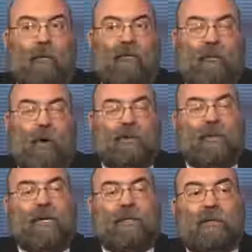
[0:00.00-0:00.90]
For
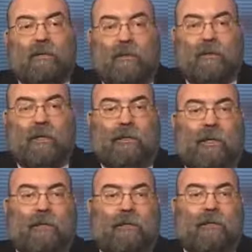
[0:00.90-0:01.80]
most of them, it's 2 things.
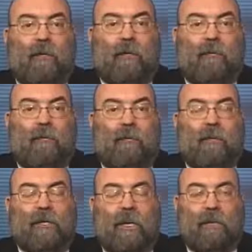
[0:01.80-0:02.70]
It's
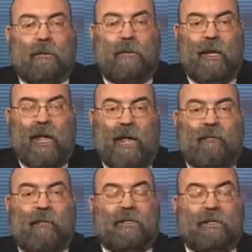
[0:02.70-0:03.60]
that they
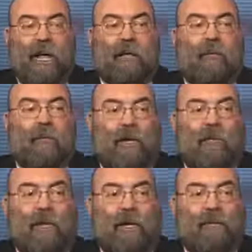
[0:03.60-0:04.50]
have a solid
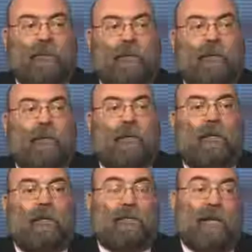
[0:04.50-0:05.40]
money management
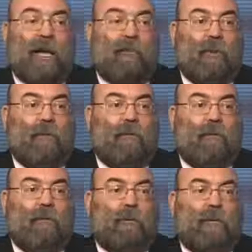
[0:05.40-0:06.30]
stop.
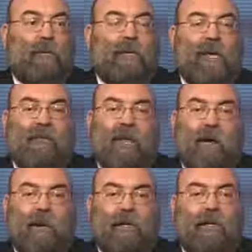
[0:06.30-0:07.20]
They have an
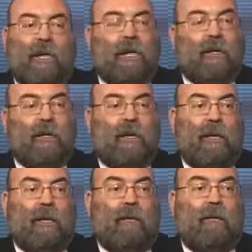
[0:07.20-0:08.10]
area that they can
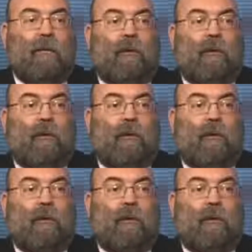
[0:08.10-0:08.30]
lean on.